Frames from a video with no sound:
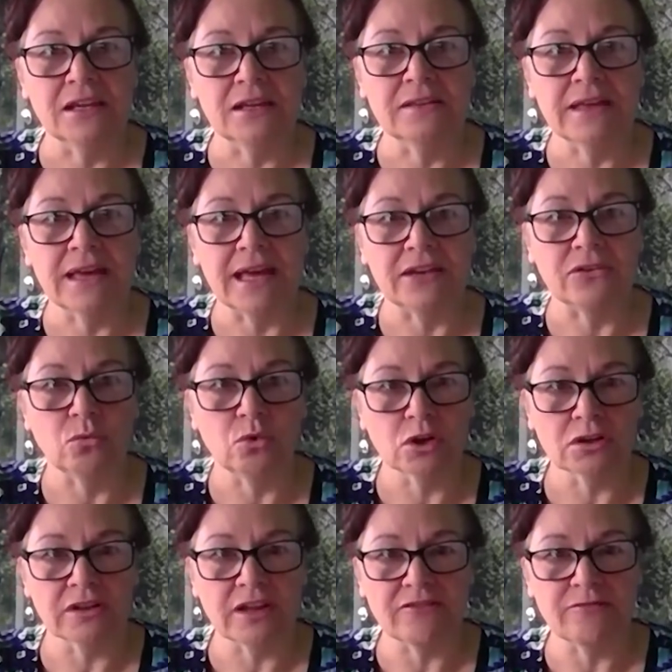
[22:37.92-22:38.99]
that
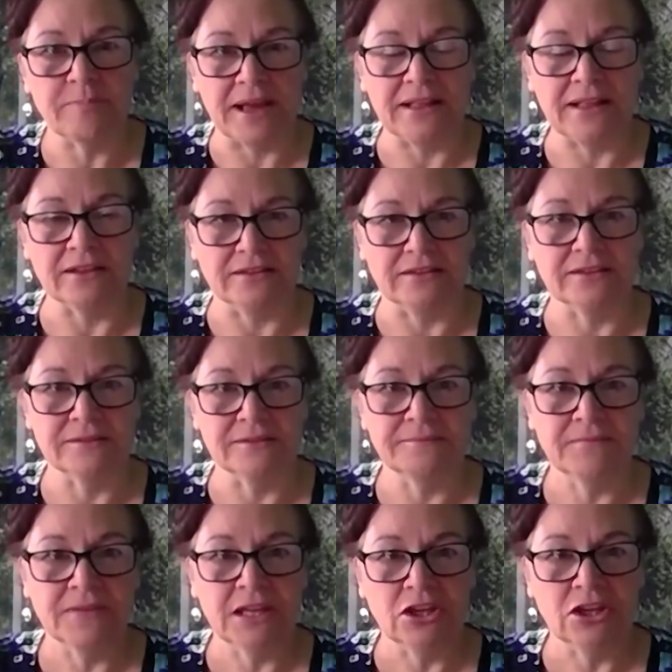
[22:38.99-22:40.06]
work-life balance.
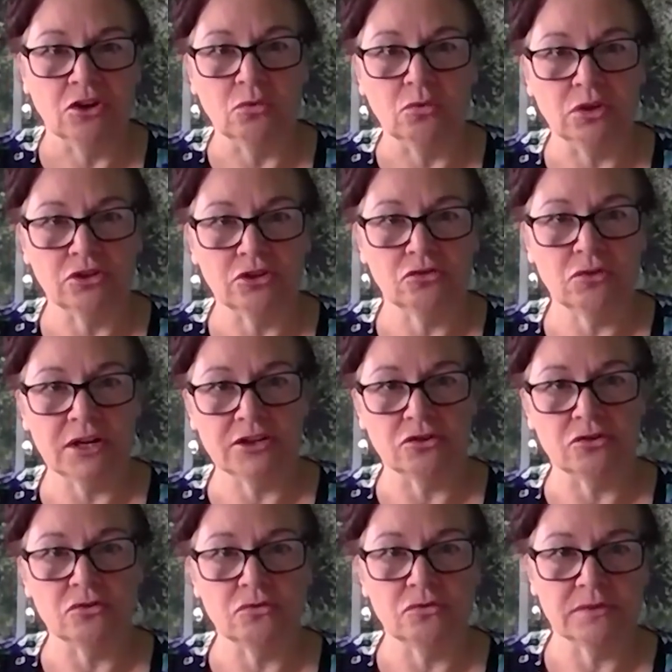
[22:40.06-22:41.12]
You know, what do I
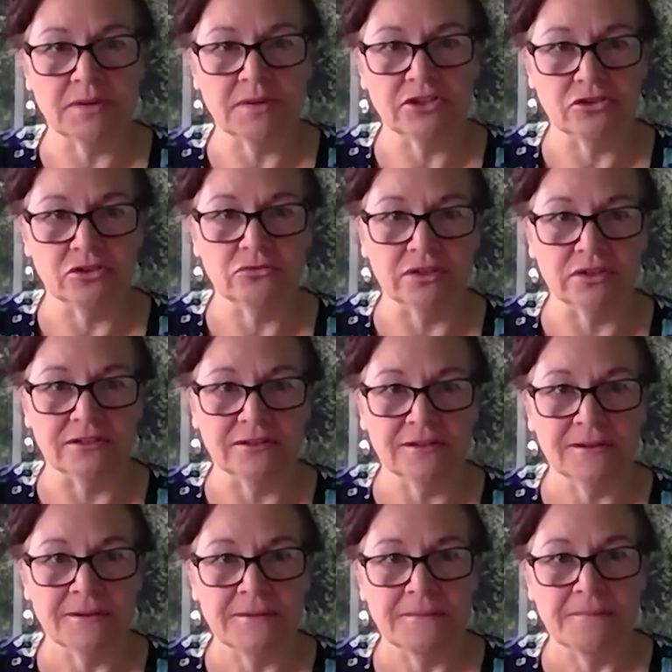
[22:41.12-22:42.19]
do with my children?
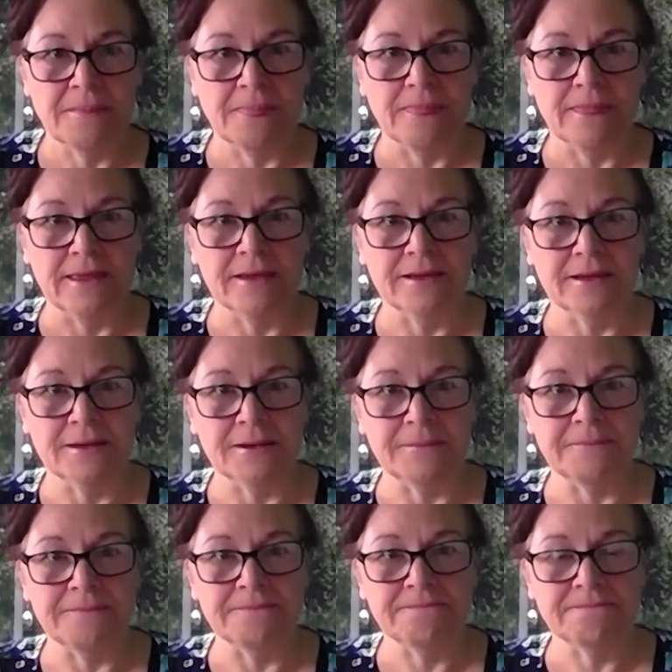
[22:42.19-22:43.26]

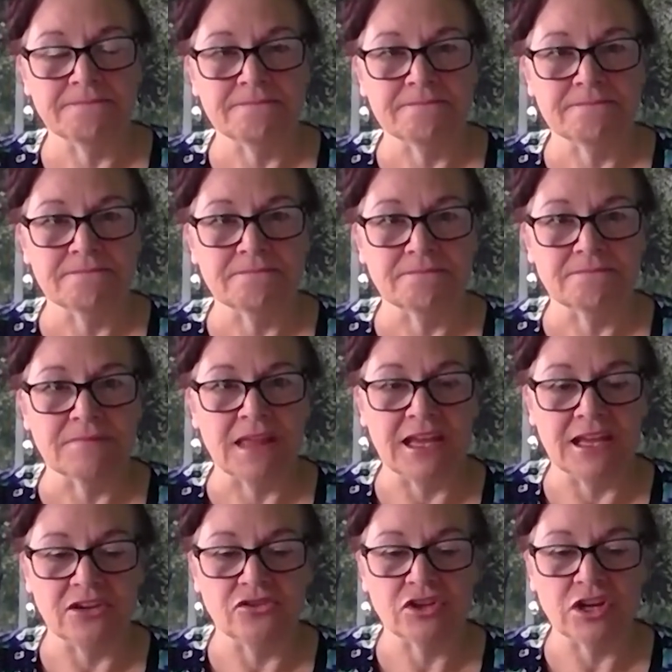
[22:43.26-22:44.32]
Um,
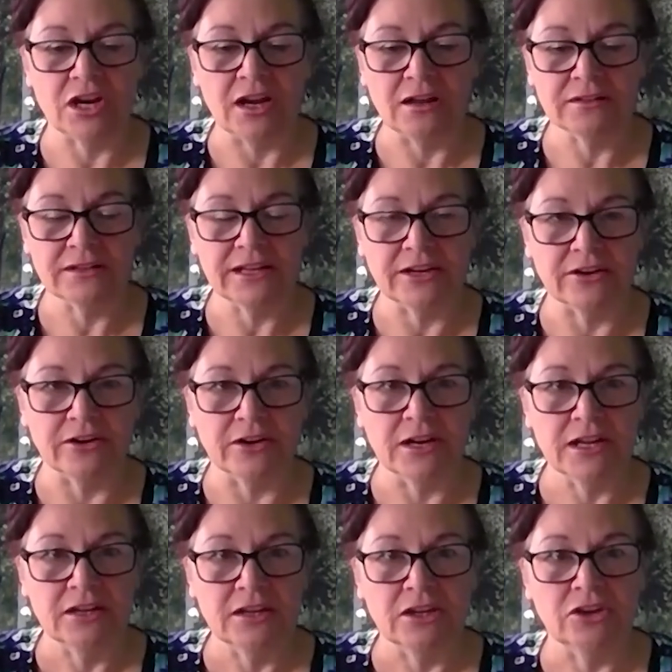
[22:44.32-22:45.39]
and childcare,
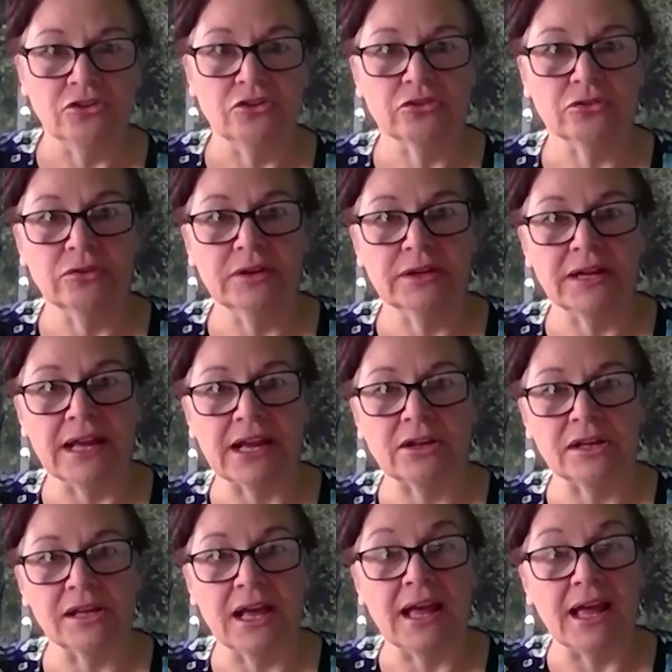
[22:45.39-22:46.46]
ensuring ac-
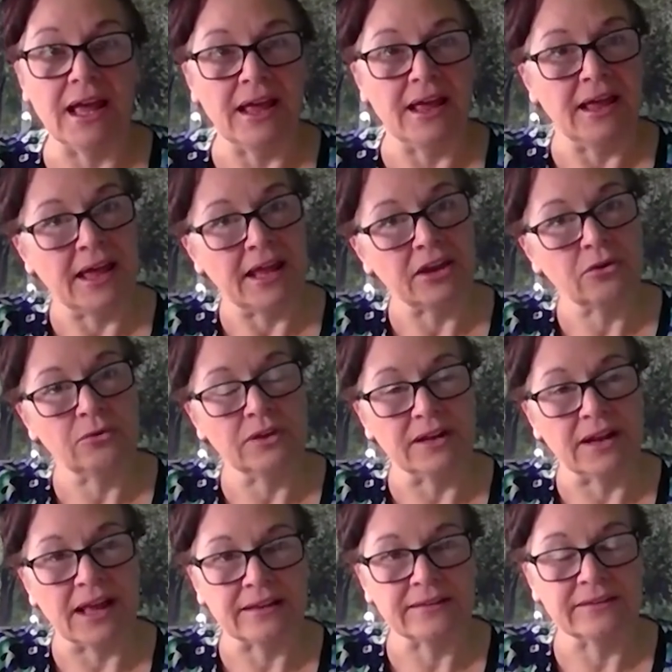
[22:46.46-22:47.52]
a- adequate
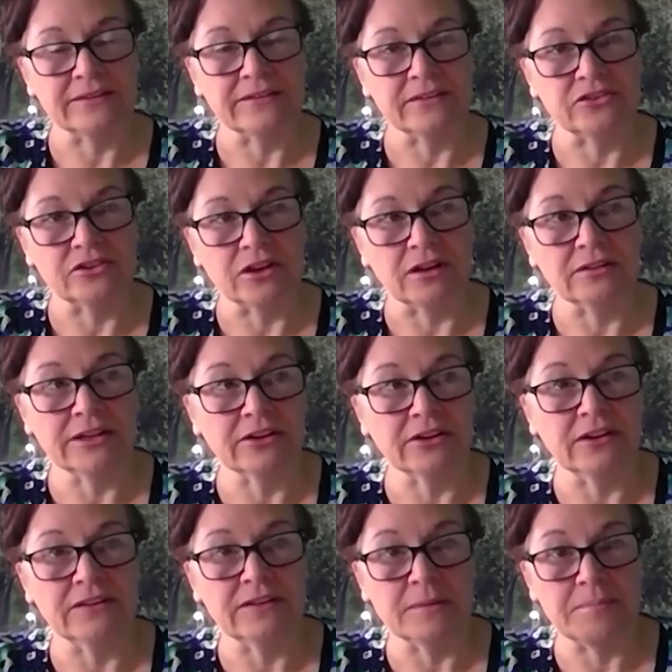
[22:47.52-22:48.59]
access to childcare
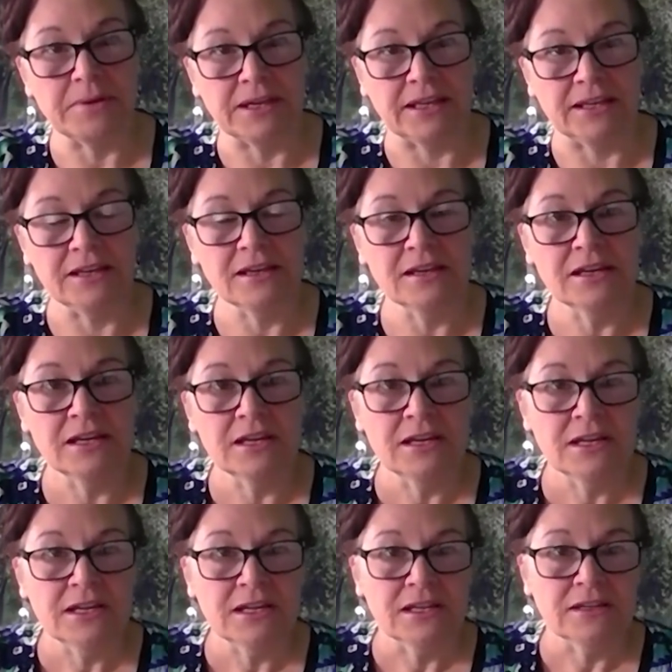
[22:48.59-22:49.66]
is a biggie.
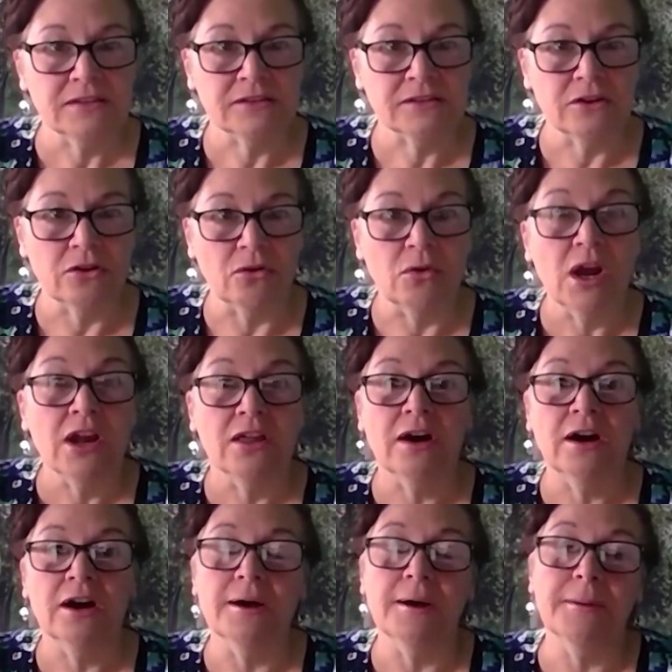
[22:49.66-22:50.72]
So,
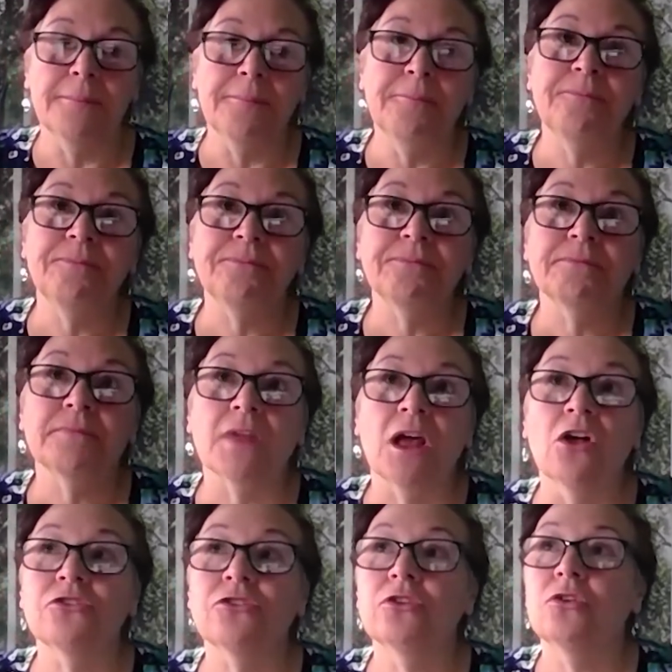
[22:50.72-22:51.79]
um,
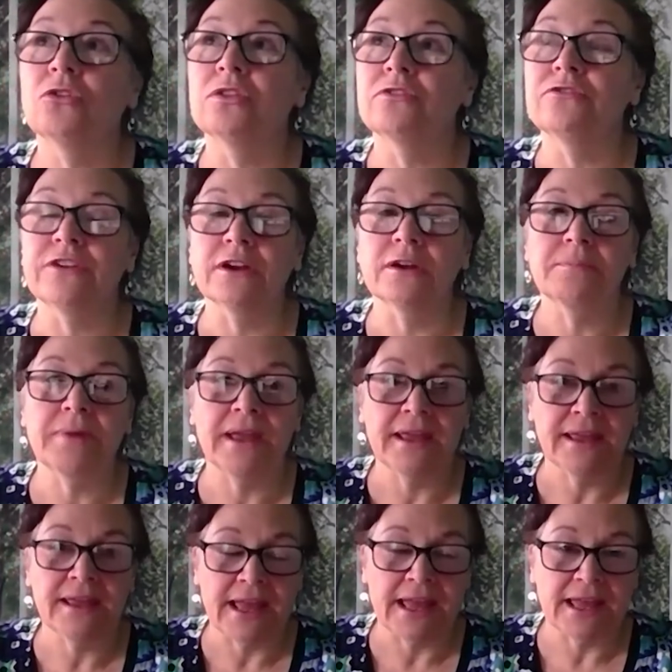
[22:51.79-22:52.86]
also the Fair
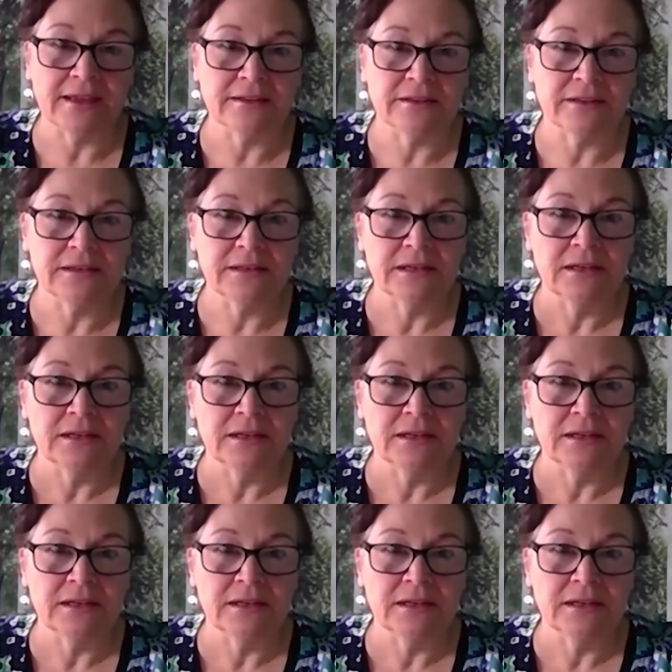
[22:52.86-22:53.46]
Pay Act,